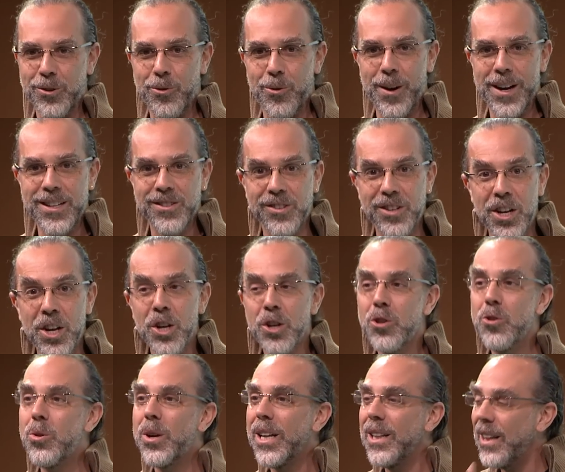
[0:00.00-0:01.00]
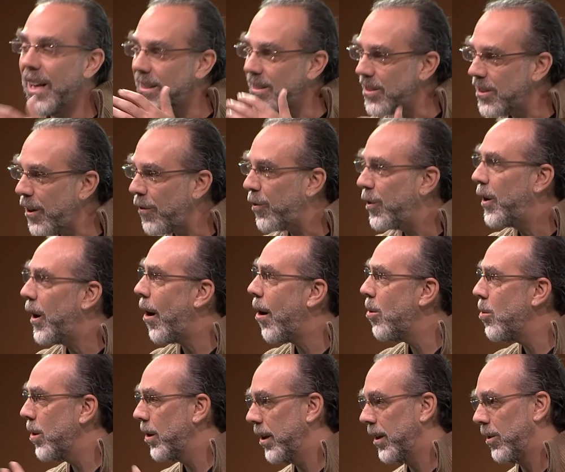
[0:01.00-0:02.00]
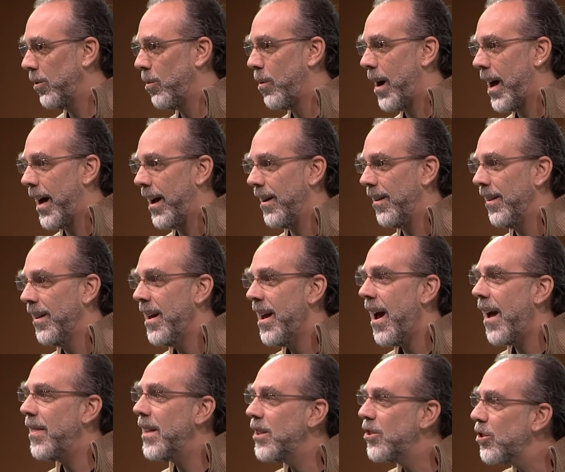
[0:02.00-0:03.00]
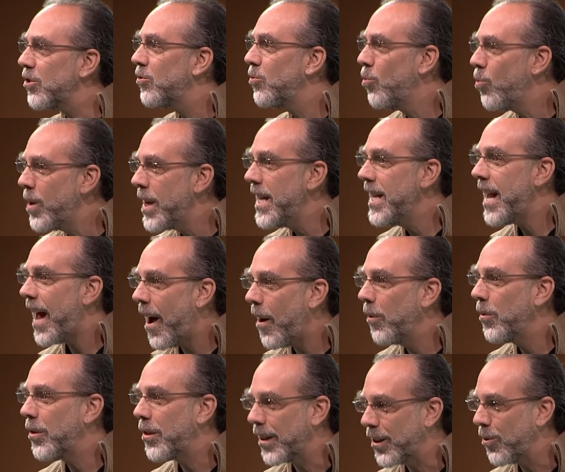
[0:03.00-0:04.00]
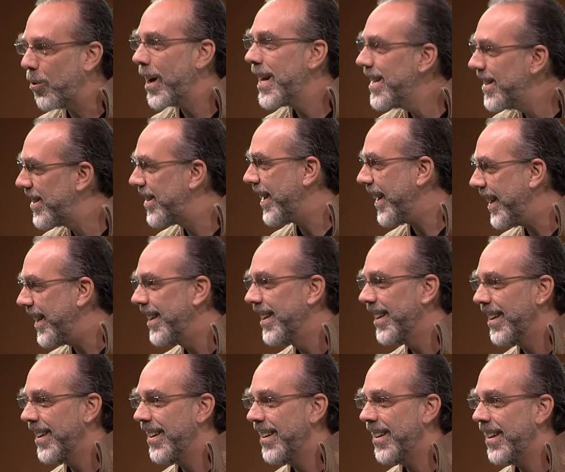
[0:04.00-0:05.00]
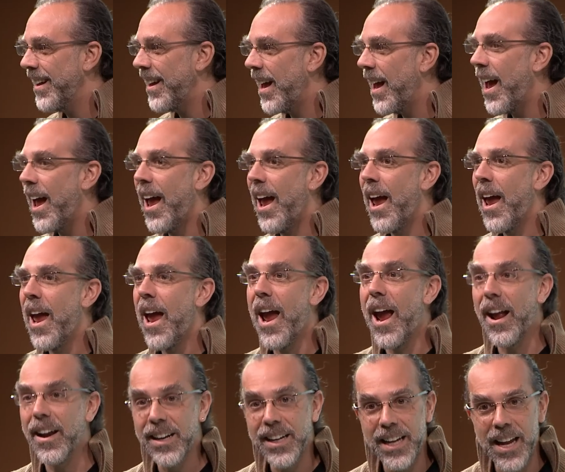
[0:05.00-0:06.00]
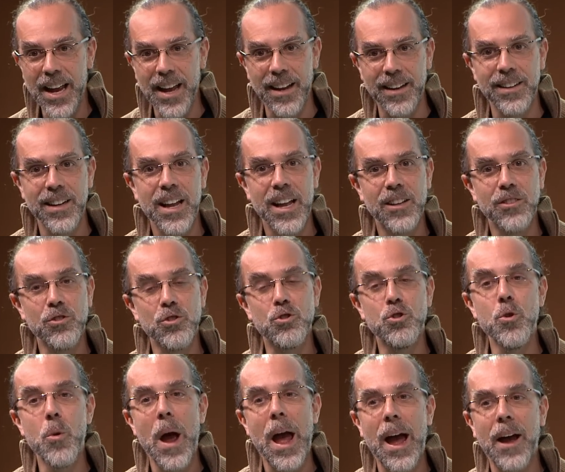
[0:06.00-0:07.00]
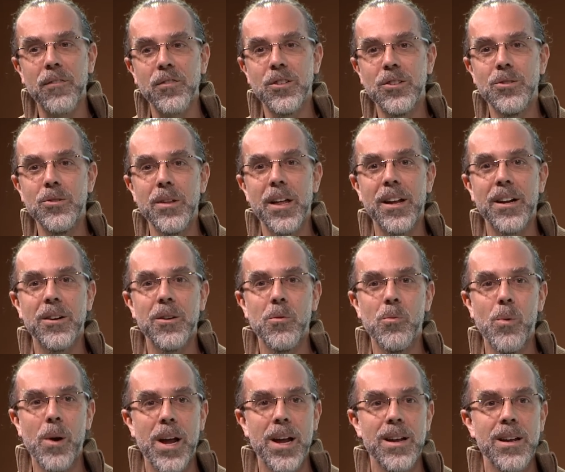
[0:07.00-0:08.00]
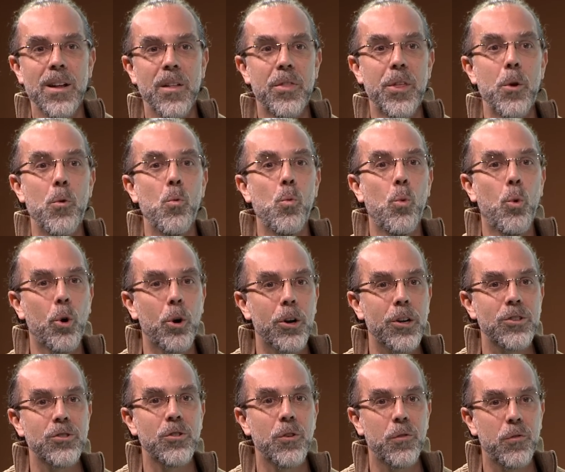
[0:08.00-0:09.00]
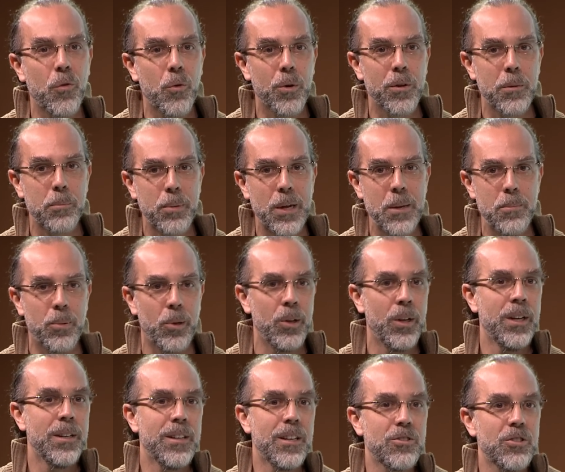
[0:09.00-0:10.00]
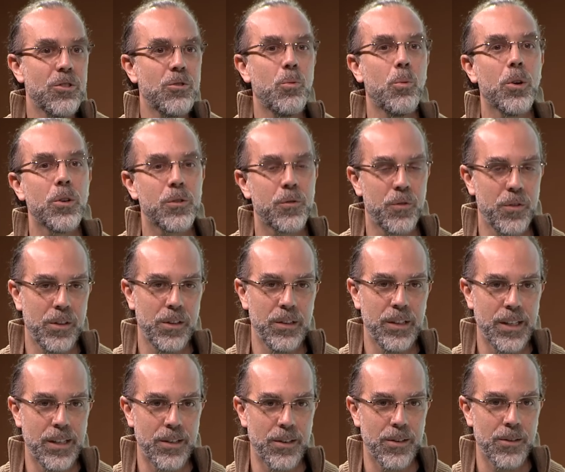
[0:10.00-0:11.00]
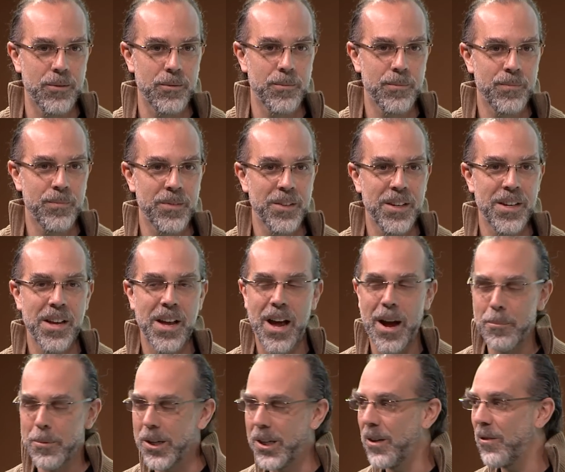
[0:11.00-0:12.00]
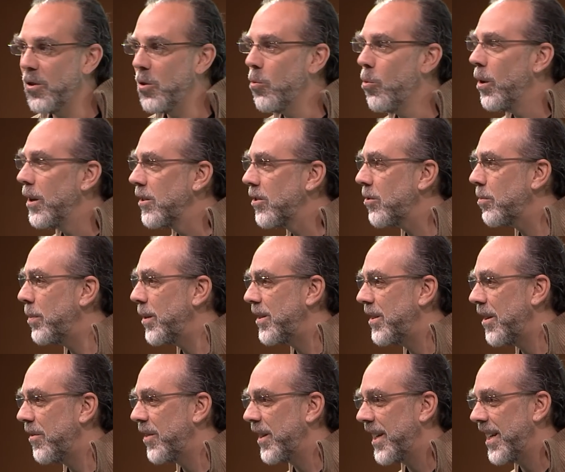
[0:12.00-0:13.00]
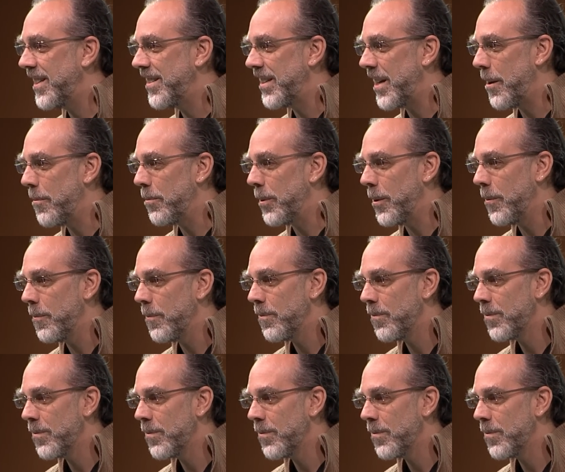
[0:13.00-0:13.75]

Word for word: crazy, you can let stuff go a little while and then just weed out the crazy. And again, you have to do that in a way that works for the people, not just works for the leader. I'm going to give you one specific example.